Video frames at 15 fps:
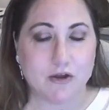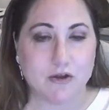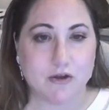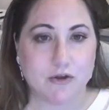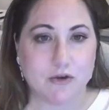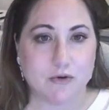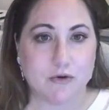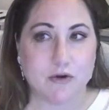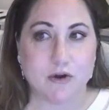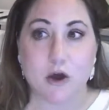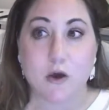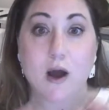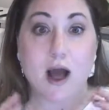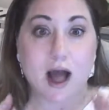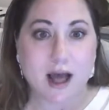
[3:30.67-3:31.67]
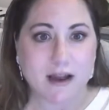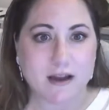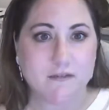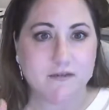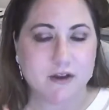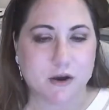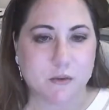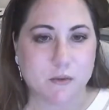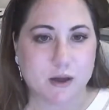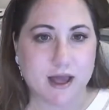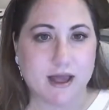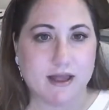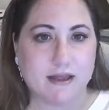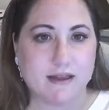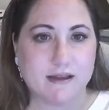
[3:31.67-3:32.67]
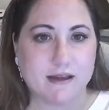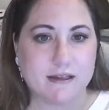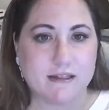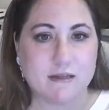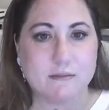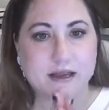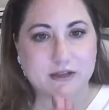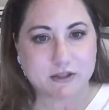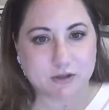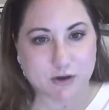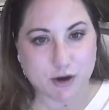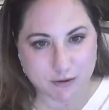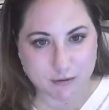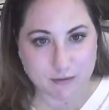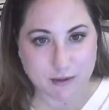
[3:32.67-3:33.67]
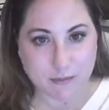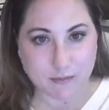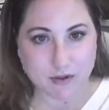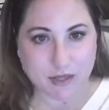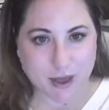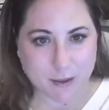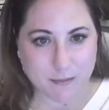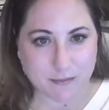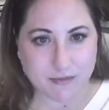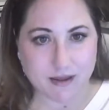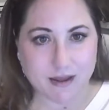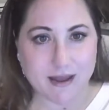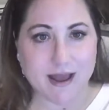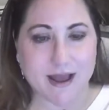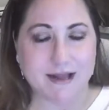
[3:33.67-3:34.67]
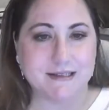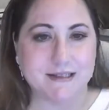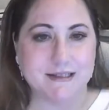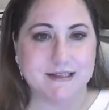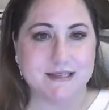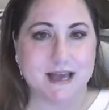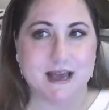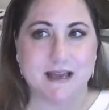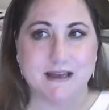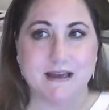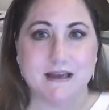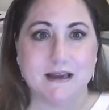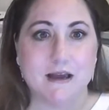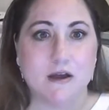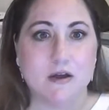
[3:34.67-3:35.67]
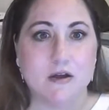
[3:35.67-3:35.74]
who go out of their way to make sure I remember them and to say,